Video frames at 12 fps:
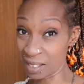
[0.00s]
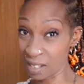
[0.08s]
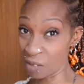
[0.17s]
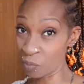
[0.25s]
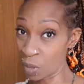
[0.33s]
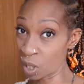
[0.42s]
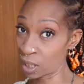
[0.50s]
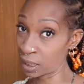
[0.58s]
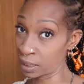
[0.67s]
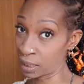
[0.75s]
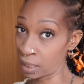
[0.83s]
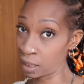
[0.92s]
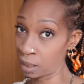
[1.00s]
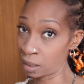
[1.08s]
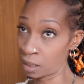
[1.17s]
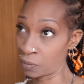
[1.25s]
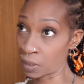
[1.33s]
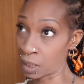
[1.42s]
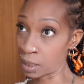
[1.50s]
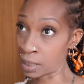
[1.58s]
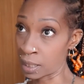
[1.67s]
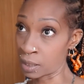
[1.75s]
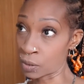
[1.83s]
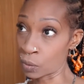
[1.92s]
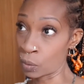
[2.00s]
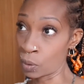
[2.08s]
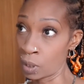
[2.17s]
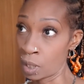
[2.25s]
day of my holiday, if you could say so,